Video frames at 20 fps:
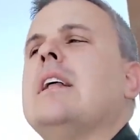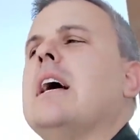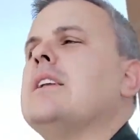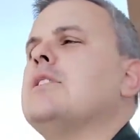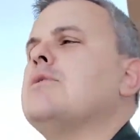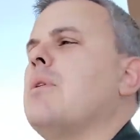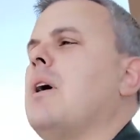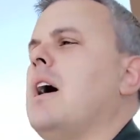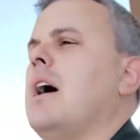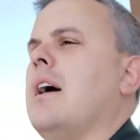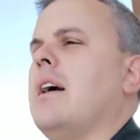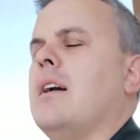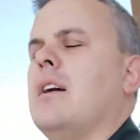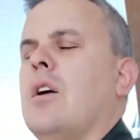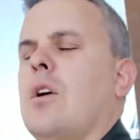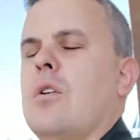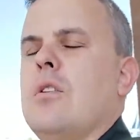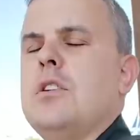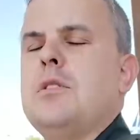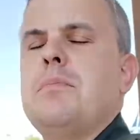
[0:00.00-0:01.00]
That's why I
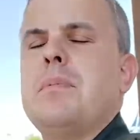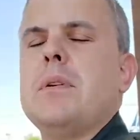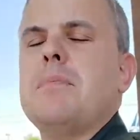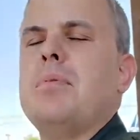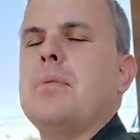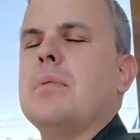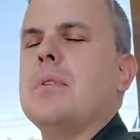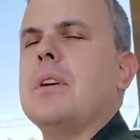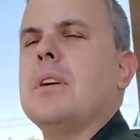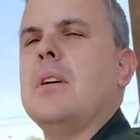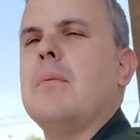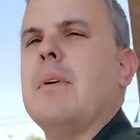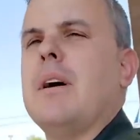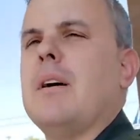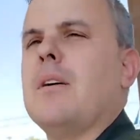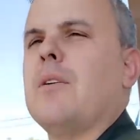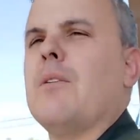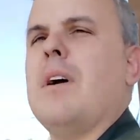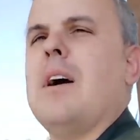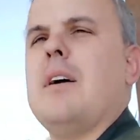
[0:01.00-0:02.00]
encourage people to come out
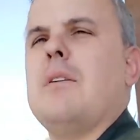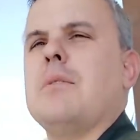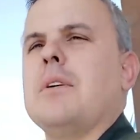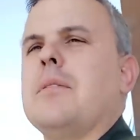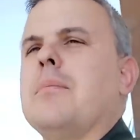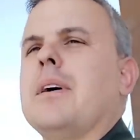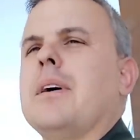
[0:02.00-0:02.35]
and ride with me.